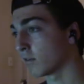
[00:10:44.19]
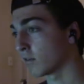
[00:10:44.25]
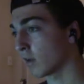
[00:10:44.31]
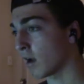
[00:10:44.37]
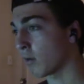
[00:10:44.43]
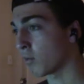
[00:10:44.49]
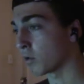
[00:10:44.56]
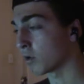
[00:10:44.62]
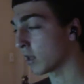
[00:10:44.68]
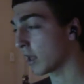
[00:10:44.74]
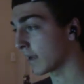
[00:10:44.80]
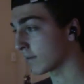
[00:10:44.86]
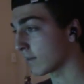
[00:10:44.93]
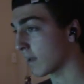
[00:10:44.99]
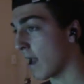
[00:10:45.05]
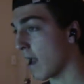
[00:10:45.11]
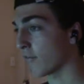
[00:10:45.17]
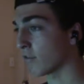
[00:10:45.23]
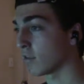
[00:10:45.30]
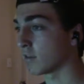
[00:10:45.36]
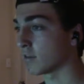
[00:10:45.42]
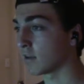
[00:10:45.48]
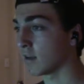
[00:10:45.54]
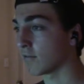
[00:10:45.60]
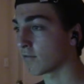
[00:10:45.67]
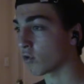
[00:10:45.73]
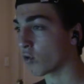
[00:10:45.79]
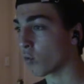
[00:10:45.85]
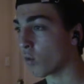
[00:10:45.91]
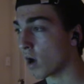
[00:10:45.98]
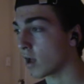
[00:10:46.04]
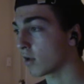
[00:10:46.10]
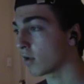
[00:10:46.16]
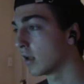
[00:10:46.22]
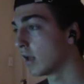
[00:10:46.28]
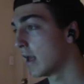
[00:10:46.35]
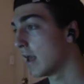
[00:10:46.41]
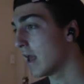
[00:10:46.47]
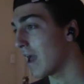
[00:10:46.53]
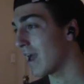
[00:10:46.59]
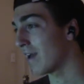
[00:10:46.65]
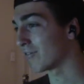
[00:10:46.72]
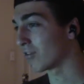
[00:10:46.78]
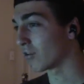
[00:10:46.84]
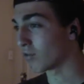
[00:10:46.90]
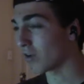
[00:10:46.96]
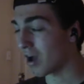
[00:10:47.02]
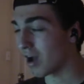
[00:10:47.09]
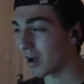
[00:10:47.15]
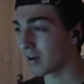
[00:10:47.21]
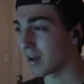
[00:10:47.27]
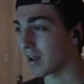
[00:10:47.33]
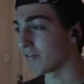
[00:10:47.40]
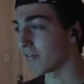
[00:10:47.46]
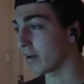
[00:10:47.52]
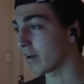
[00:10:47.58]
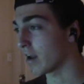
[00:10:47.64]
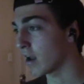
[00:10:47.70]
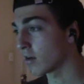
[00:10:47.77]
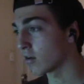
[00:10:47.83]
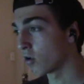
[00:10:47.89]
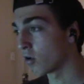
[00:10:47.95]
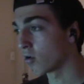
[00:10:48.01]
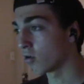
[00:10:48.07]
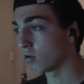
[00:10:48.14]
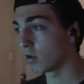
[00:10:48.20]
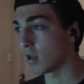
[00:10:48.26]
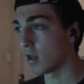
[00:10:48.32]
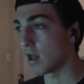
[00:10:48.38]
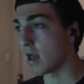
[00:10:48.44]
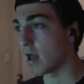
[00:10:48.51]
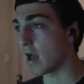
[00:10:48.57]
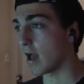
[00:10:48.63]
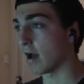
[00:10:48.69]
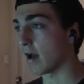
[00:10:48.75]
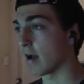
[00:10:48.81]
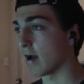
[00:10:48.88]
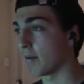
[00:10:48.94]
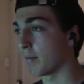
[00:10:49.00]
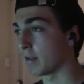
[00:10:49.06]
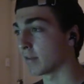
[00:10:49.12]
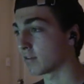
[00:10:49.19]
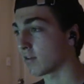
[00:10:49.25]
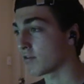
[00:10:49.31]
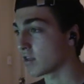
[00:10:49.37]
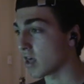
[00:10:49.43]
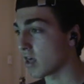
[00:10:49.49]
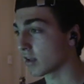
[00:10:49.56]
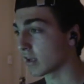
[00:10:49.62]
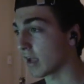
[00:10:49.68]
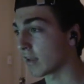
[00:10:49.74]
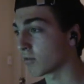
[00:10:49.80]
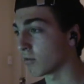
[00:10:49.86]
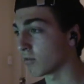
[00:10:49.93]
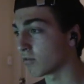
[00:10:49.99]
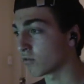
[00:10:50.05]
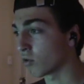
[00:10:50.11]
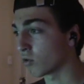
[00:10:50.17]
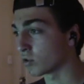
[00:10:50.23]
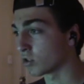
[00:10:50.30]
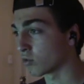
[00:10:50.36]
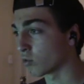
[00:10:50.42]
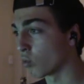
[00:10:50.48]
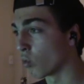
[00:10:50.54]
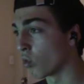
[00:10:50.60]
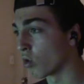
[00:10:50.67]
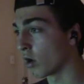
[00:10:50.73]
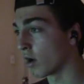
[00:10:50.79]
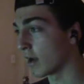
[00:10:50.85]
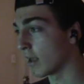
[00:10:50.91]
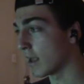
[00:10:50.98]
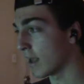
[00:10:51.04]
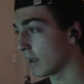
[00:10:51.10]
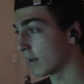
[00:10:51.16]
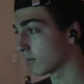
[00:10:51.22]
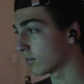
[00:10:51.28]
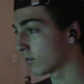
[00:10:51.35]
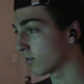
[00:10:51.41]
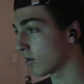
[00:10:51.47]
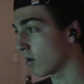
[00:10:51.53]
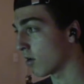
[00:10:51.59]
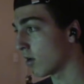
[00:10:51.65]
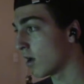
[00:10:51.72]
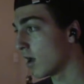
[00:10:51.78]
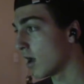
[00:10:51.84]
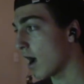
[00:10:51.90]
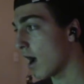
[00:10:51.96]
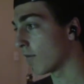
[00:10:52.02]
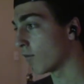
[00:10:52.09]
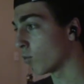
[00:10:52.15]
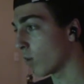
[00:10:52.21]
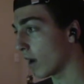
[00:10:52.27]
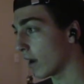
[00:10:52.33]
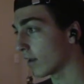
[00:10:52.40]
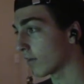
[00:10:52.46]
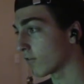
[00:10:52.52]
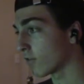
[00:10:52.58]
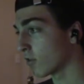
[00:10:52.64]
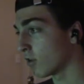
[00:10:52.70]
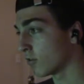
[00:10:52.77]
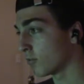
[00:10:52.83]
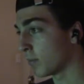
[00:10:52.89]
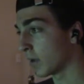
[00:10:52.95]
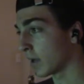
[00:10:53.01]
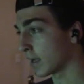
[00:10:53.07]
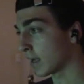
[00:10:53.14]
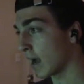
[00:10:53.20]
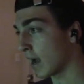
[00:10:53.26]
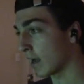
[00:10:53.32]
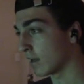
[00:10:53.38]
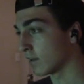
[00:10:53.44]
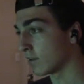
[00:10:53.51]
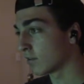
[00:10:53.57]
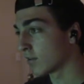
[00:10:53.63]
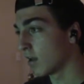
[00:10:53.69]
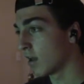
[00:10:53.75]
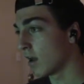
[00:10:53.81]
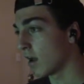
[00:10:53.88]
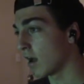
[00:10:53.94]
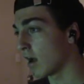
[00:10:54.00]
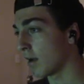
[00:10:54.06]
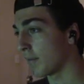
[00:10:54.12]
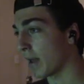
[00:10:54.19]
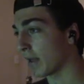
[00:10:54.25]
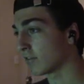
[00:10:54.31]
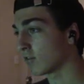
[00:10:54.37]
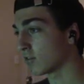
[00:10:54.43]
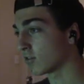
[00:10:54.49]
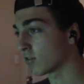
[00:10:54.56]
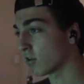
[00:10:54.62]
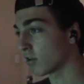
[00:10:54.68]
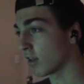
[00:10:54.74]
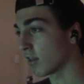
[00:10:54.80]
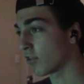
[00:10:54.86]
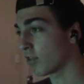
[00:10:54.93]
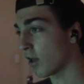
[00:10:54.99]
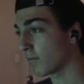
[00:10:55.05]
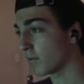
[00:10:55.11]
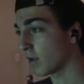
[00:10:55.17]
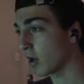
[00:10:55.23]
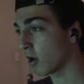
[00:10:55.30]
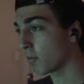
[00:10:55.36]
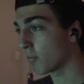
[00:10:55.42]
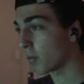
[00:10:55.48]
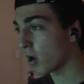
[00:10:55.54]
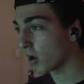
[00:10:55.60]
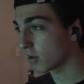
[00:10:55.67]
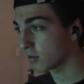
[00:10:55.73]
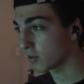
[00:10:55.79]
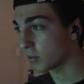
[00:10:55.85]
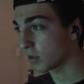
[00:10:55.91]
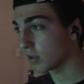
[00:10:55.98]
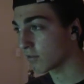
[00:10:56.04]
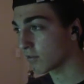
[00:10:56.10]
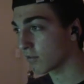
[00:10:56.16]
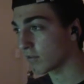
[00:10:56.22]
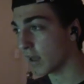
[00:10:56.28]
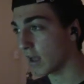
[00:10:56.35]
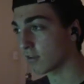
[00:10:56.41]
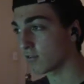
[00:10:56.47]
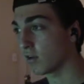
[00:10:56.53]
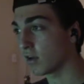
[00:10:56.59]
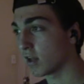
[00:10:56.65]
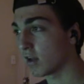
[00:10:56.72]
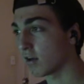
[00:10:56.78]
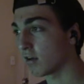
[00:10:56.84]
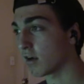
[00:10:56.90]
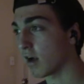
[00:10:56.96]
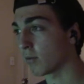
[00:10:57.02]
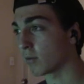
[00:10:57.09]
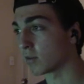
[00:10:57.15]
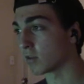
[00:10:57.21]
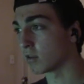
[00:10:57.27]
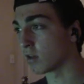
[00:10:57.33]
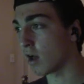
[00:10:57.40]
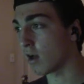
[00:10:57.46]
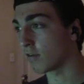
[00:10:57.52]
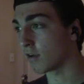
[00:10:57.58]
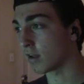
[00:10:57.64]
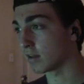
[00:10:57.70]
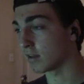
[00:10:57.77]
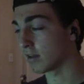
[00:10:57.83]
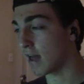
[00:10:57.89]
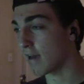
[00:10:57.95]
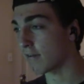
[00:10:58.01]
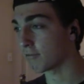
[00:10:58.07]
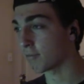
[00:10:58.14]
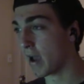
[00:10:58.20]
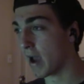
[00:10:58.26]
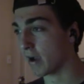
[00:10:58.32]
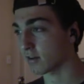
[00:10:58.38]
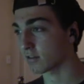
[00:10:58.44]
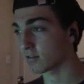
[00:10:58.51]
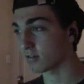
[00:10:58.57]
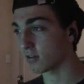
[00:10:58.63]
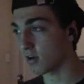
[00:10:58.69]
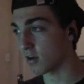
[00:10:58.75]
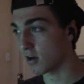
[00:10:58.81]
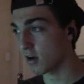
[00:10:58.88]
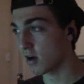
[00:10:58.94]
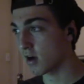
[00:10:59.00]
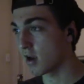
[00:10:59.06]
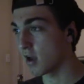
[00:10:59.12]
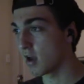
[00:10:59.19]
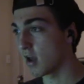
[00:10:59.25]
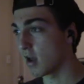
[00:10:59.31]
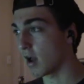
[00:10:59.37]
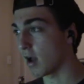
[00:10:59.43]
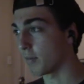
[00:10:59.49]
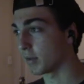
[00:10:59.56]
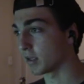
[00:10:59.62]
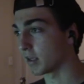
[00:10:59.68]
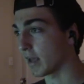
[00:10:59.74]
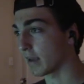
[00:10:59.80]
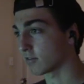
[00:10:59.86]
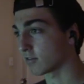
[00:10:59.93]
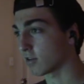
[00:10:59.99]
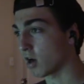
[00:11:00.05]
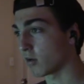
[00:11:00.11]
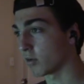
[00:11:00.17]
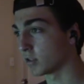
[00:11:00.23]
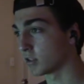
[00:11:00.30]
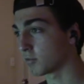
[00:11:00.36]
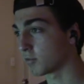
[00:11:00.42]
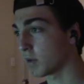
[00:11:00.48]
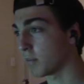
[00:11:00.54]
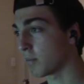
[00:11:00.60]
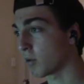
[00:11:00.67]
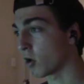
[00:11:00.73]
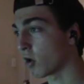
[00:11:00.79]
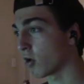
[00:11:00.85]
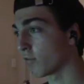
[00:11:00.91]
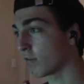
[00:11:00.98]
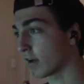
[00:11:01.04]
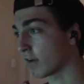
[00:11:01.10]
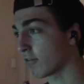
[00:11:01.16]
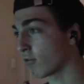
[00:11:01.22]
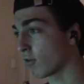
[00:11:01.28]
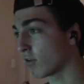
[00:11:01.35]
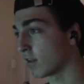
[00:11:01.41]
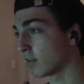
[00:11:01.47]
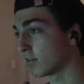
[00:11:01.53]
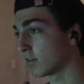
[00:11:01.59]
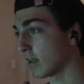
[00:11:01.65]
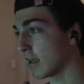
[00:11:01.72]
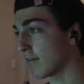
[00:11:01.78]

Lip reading: that I would like to have in the team for a while. And Varane and Van Aanholt and some of the other guys we've sold just weren't it. So I'm waiting for those big guys. As you saw in the thumbnail, possibly from last video, I would love a left back Sar. Malang Sarr would just be perfect for this team